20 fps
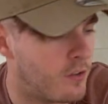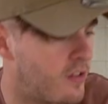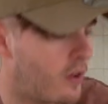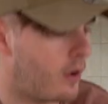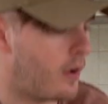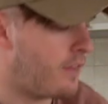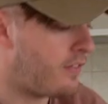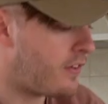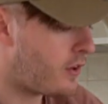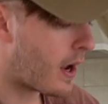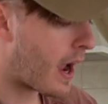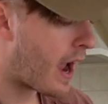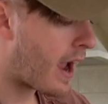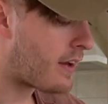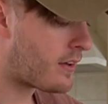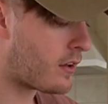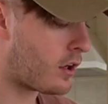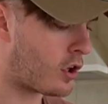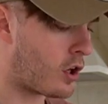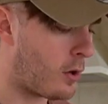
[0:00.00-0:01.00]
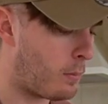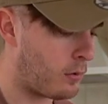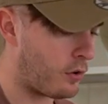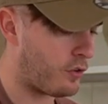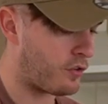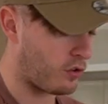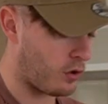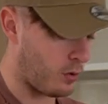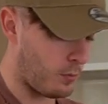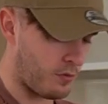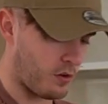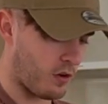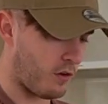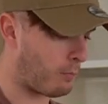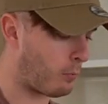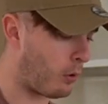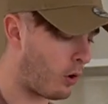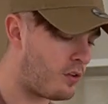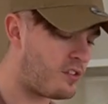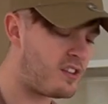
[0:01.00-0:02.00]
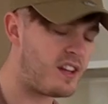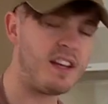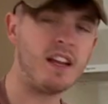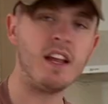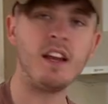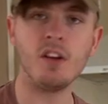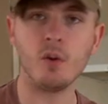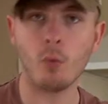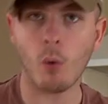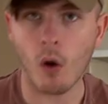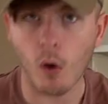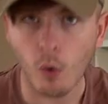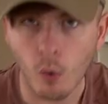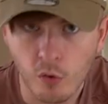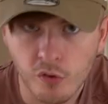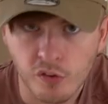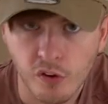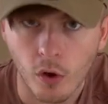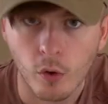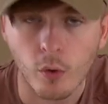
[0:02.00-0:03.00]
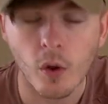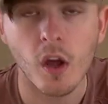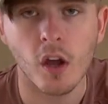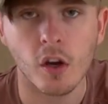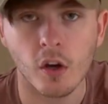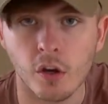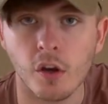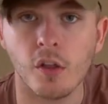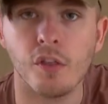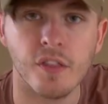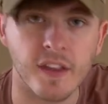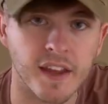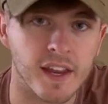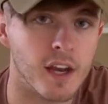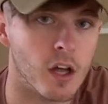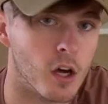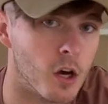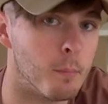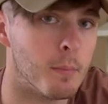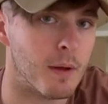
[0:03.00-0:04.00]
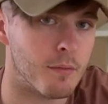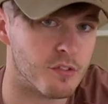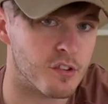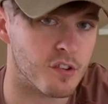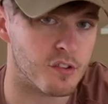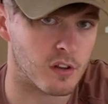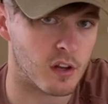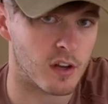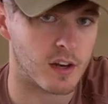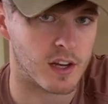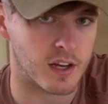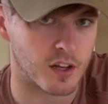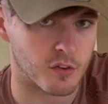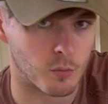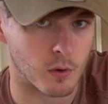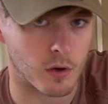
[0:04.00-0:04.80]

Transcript: So if you add a couple of scoops of protein in, you are also gonna thicken it up ever so slightly as